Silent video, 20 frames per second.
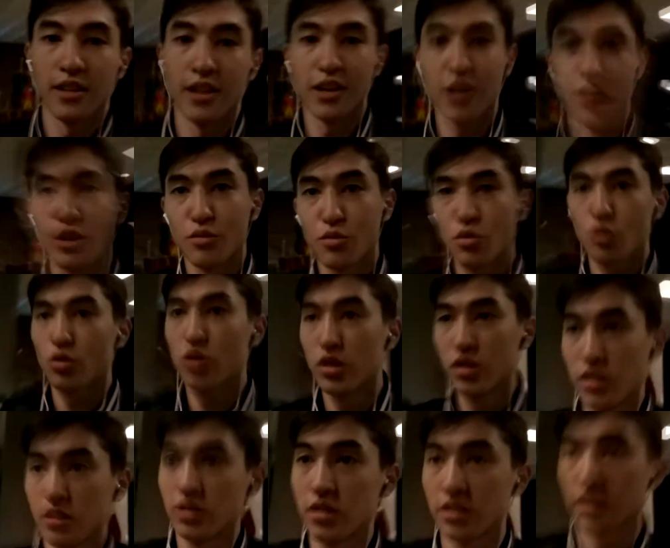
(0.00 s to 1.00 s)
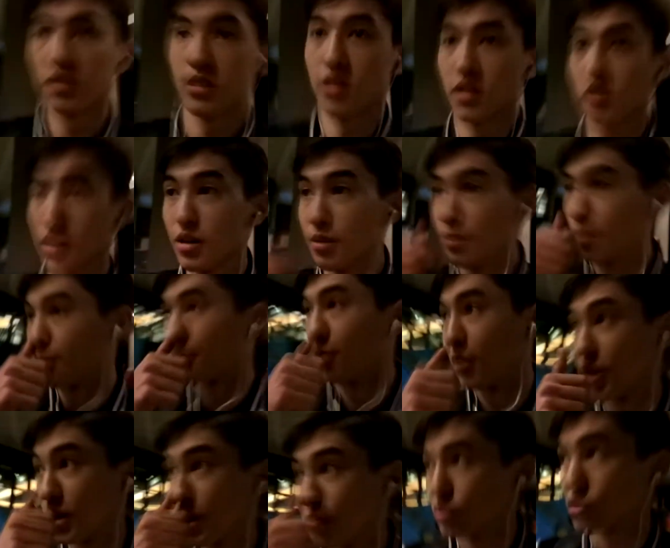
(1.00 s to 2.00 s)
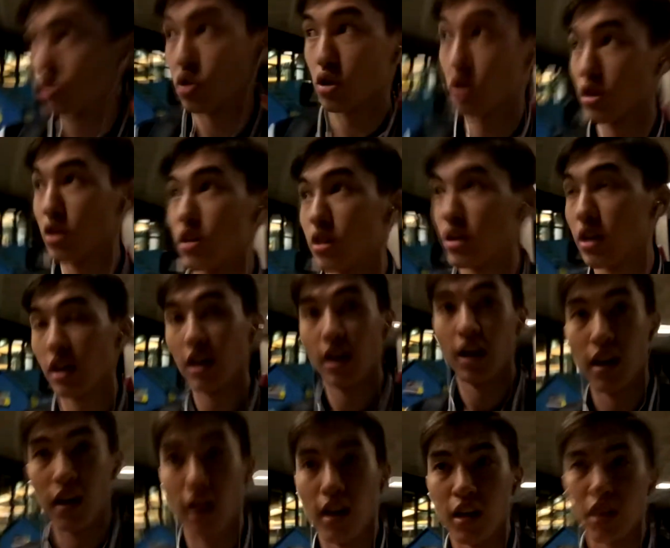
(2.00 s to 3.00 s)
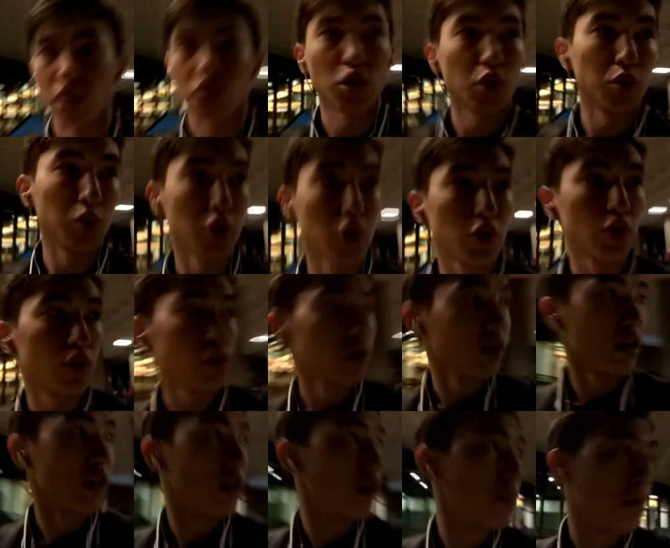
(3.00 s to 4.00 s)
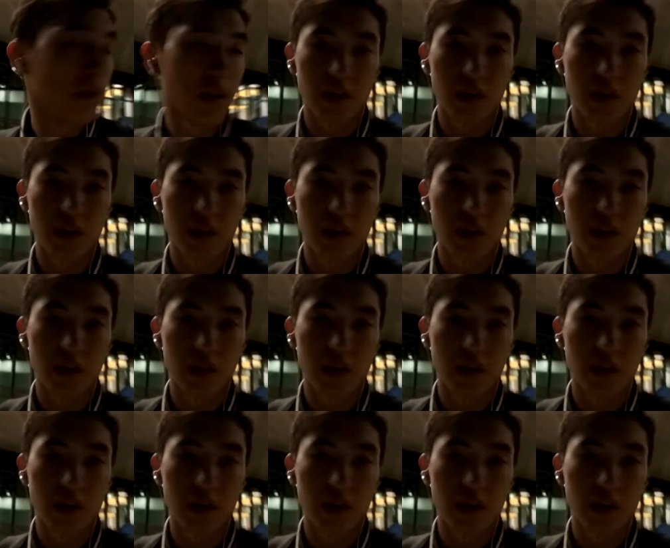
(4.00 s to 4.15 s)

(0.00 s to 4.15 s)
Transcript: Hi everyone, my name is Johnny. It's almost 2 a.m.